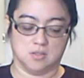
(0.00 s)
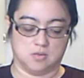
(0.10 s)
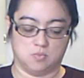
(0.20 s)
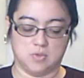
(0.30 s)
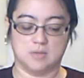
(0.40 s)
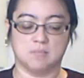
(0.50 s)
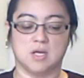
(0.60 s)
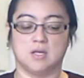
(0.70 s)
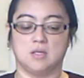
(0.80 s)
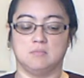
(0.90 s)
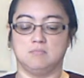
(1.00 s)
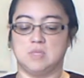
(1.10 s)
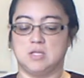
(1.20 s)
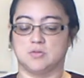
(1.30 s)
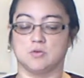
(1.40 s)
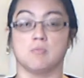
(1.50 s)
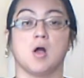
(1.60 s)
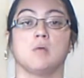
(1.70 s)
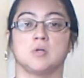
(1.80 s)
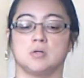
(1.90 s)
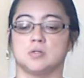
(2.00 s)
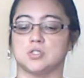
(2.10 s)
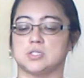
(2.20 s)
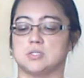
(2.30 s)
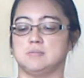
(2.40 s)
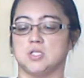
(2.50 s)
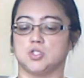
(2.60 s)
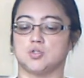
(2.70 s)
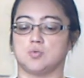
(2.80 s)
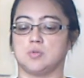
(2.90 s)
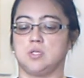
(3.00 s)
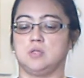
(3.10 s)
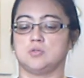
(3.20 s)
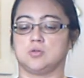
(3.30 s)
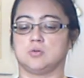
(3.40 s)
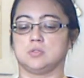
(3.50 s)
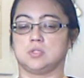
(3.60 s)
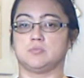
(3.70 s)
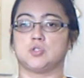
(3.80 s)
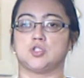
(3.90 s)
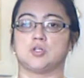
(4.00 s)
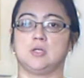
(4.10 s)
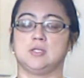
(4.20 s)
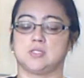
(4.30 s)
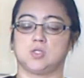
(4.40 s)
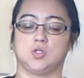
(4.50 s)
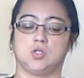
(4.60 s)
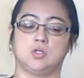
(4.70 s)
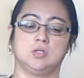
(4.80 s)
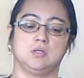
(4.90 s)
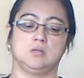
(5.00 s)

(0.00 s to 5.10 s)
with my meat thermometer just to make sure the internal temperature is good.